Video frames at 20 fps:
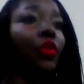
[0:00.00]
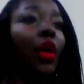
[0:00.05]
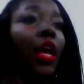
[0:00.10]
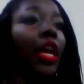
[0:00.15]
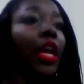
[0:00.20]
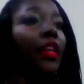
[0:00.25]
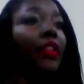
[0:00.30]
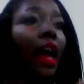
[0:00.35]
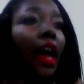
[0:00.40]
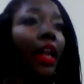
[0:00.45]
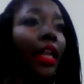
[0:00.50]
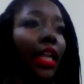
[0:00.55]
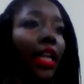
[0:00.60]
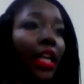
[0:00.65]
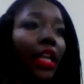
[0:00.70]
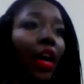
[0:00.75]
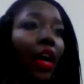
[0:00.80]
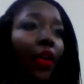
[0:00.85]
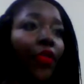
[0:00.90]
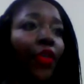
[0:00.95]
It's called an
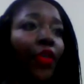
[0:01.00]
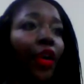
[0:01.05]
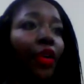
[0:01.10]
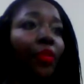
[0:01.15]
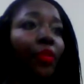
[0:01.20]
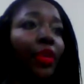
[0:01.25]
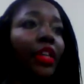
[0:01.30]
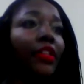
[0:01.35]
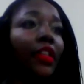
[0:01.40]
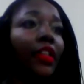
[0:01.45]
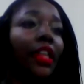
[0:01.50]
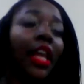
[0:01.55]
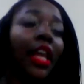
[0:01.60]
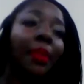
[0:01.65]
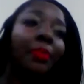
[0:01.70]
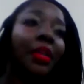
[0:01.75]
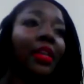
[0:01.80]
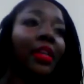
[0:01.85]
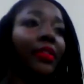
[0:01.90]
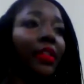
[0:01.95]
ego for a reason. Like
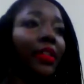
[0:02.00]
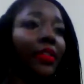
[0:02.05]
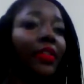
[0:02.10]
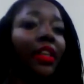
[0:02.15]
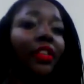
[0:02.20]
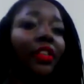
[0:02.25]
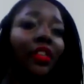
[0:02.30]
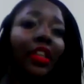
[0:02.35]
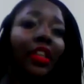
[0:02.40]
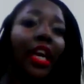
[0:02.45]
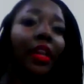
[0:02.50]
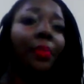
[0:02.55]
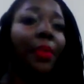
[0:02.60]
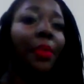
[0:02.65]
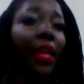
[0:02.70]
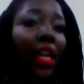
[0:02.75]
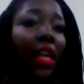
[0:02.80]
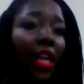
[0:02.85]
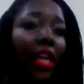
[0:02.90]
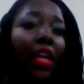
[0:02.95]
Beyonce says, she got a
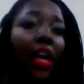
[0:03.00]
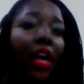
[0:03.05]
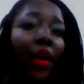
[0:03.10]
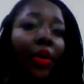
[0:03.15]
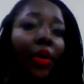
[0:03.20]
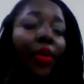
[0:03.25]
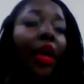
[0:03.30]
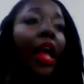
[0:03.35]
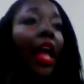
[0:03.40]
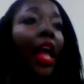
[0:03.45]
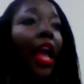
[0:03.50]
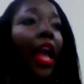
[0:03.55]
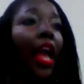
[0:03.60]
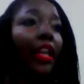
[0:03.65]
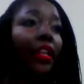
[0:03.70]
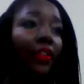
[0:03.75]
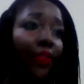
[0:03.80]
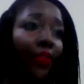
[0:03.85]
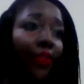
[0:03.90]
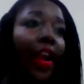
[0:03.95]
big ego and
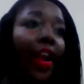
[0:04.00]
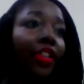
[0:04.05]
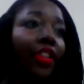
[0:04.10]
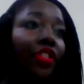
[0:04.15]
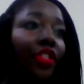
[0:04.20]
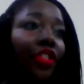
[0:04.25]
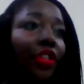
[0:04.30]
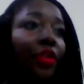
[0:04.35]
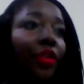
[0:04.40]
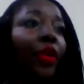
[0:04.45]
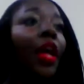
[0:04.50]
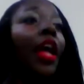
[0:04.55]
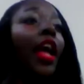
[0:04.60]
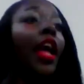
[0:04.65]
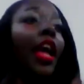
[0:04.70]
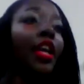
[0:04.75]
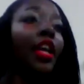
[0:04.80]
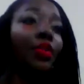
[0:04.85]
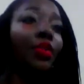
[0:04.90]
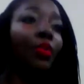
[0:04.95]
it's fragile
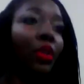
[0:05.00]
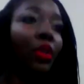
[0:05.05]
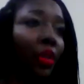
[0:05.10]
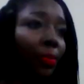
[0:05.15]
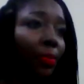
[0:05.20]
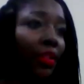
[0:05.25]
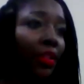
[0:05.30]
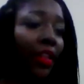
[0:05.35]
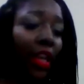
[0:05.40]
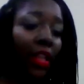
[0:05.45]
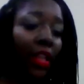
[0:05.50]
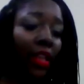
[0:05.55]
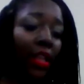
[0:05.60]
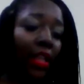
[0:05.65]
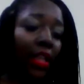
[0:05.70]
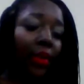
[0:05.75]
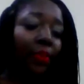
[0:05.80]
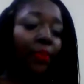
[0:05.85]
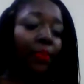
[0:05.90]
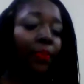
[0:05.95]
and you want to protect
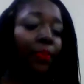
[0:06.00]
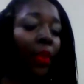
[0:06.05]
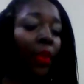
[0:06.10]
it.